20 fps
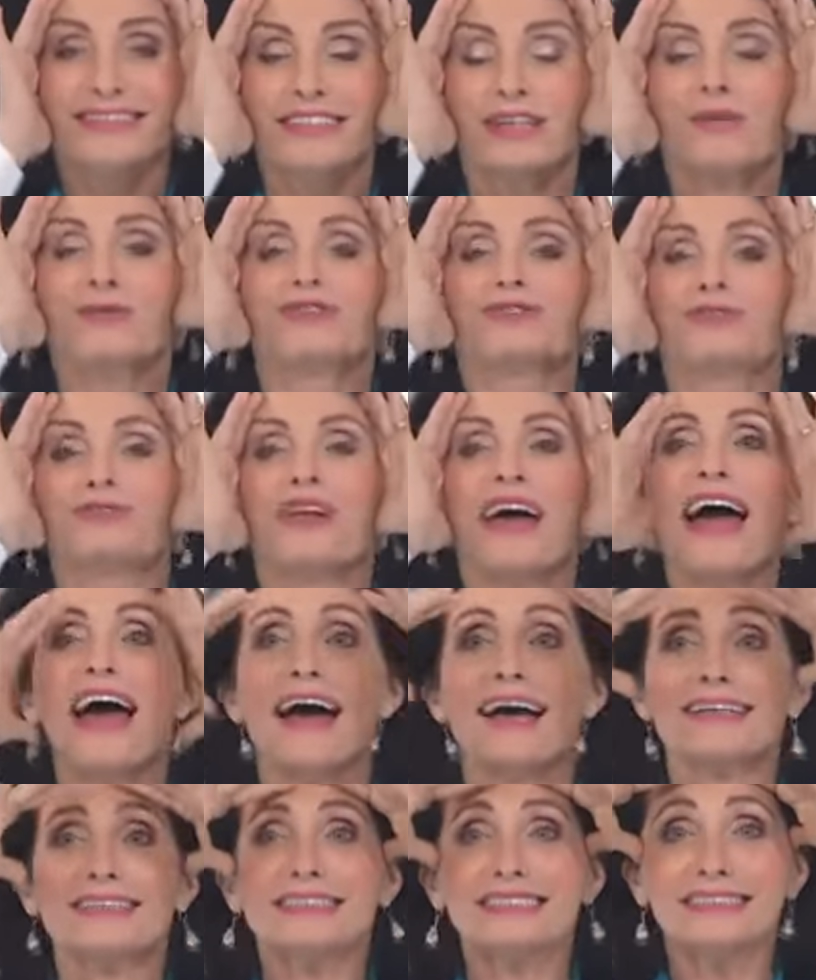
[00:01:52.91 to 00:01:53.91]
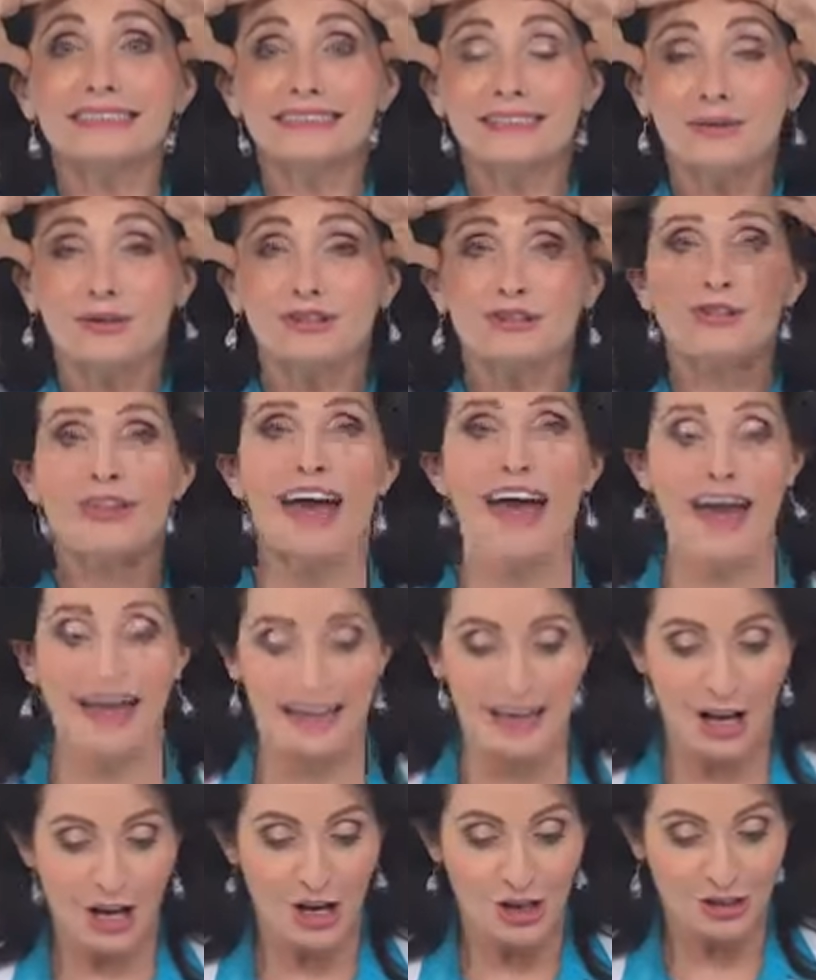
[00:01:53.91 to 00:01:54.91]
Can we do that? Can we do that?